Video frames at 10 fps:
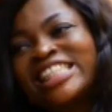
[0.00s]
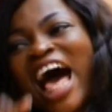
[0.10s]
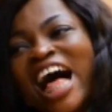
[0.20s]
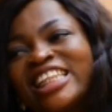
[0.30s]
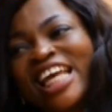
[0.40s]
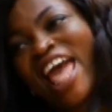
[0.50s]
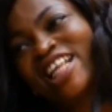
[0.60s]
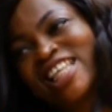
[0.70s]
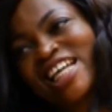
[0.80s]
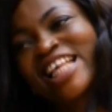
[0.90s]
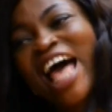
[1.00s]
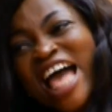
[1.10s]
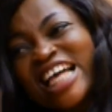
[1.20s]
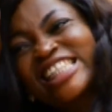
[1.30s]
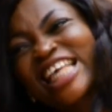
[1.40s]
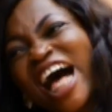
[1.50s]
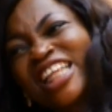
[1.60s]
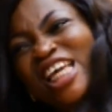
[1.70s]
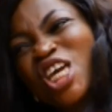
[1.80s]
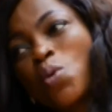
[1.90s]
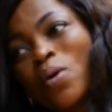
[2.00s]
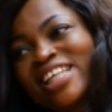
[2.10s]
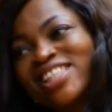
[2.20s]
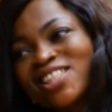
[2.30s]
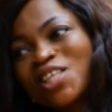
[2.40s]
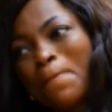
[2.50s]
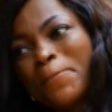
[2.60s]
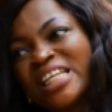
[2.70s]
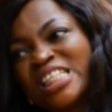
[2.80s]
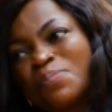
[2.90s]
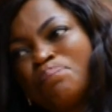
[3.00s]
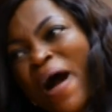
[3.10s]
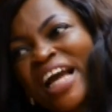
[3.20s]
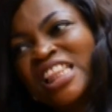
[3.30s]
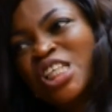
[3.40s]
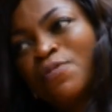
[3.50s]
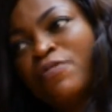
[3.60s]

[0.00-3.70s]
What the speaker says: Tell the elders, tell the Igwe that somebody is back in this